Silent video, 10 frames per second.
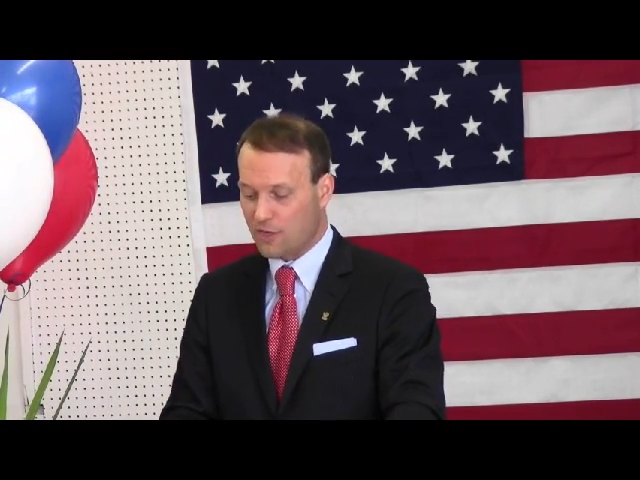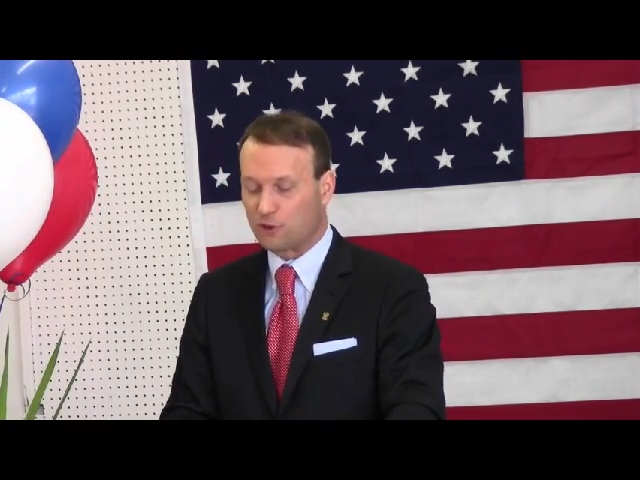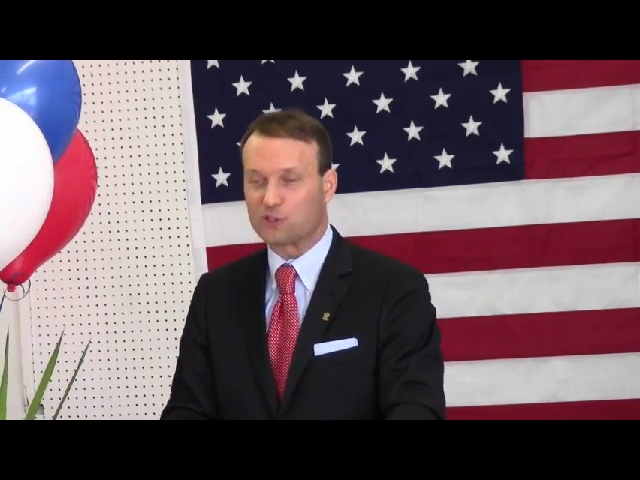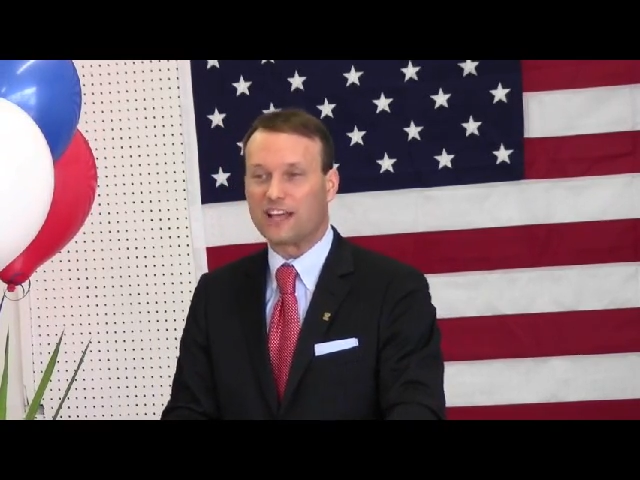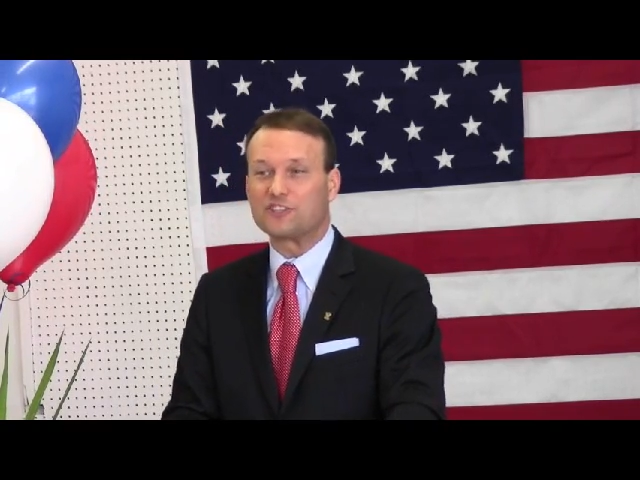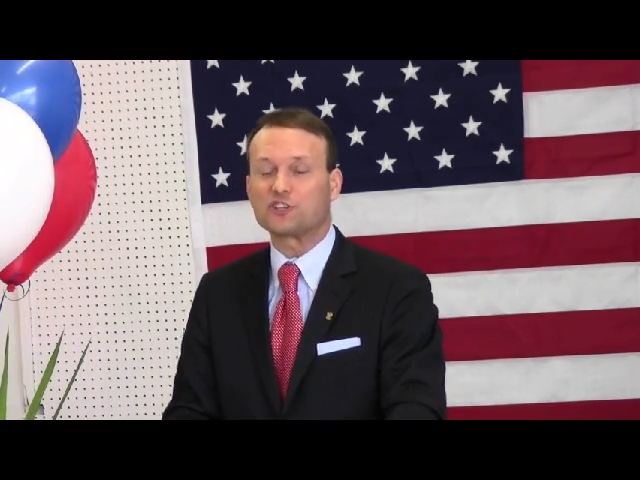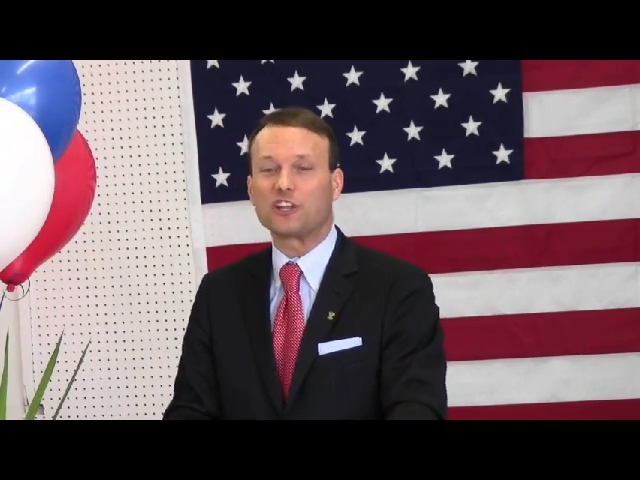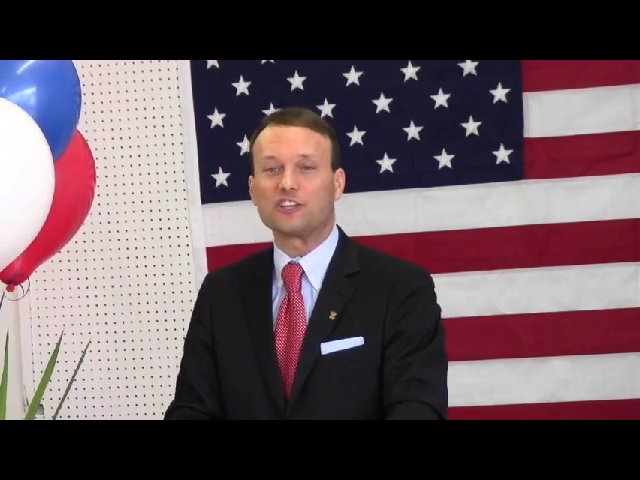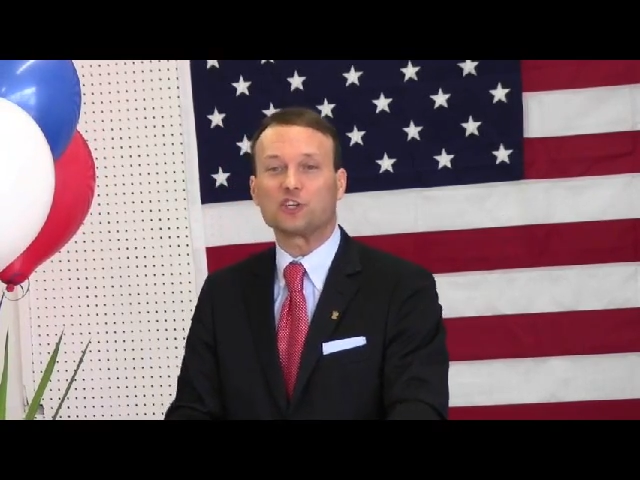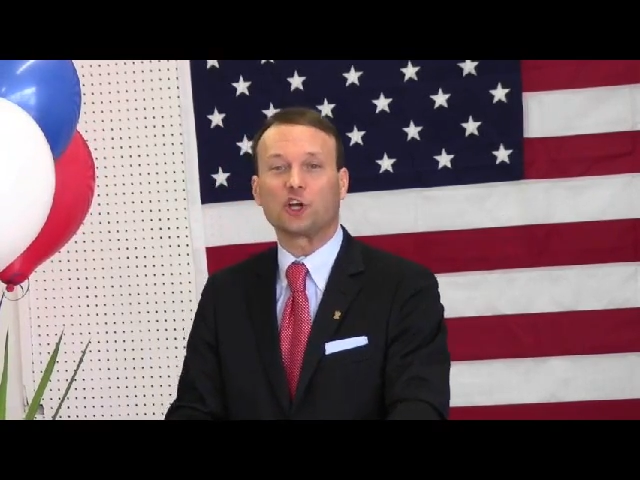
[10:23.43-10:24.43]
There's
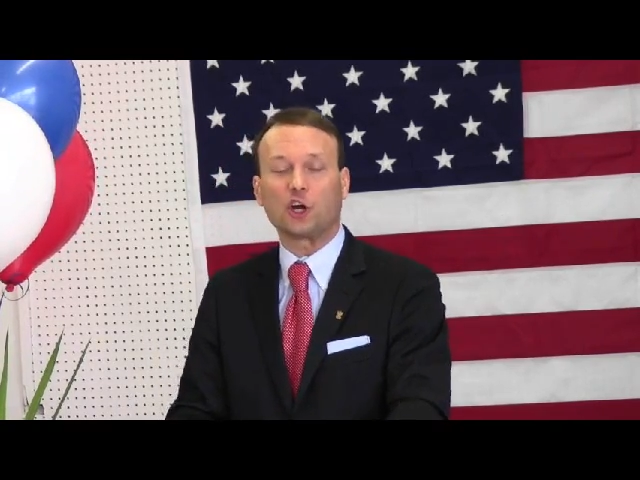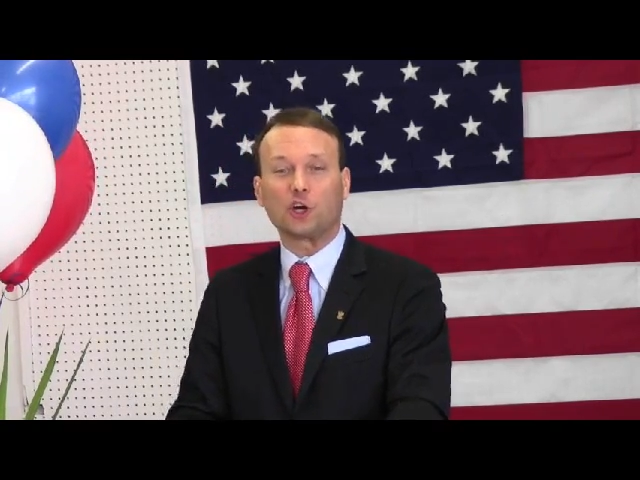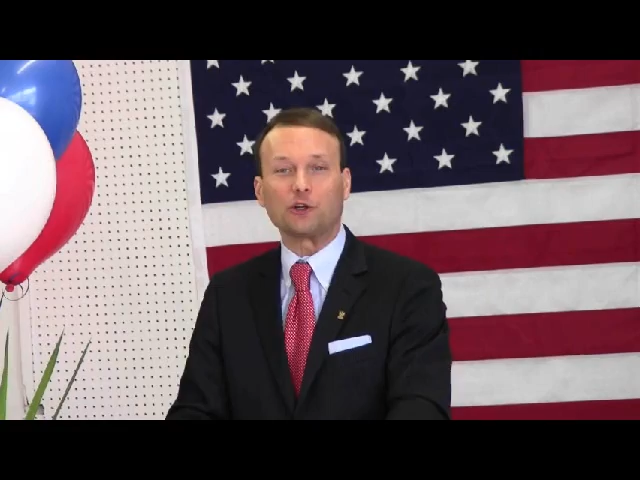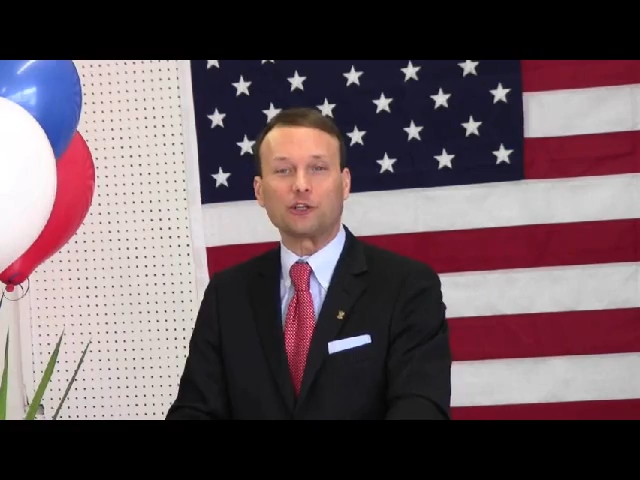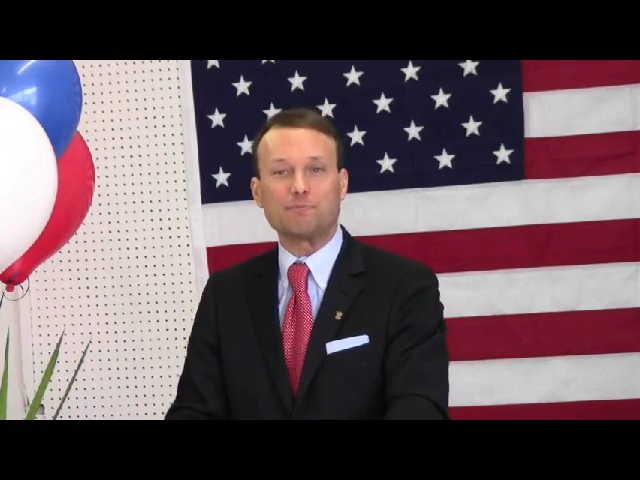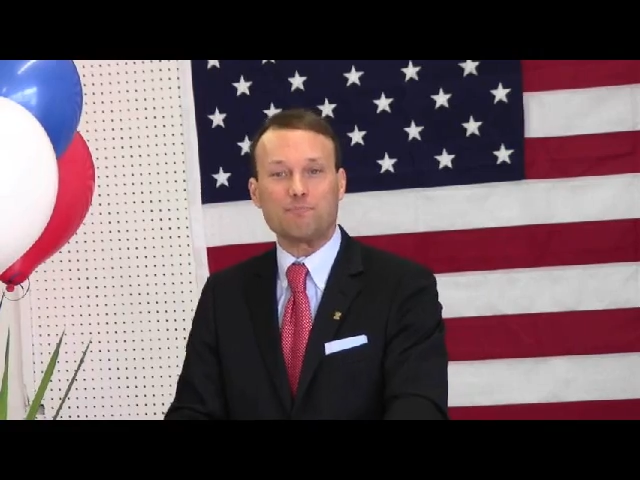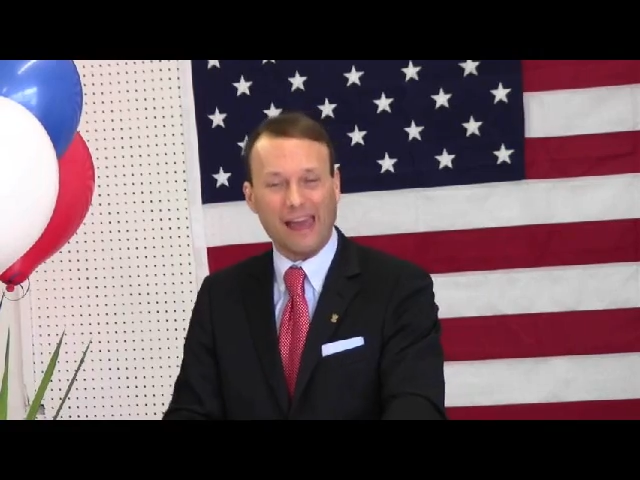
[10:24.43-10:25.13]
legislation currently